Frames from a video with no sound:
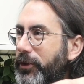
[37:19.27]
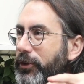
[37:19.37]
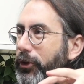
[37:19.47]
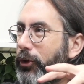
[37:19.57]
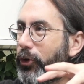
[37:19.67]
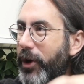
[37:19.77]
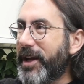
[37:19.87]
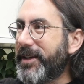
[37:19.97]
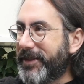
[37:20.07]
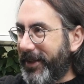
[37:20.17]
Which is
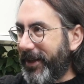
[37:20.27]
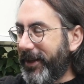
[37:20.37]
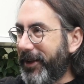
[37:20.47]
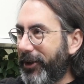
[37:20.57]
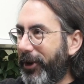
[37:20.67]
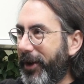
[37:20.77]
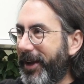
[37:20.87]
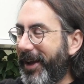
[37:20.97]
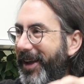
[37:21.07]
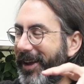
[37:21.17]
crazy.
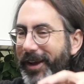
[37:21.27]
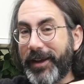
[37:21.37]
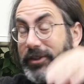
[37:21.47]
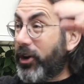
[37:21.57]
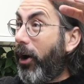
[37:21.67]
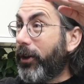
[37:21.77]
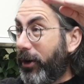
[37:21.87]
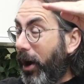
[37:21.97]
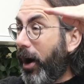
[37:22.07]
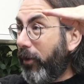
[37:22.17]
It's
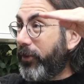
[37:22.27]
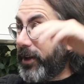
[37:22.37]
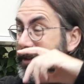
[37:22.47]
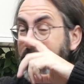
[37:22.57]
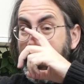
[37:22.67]
taller, obviously.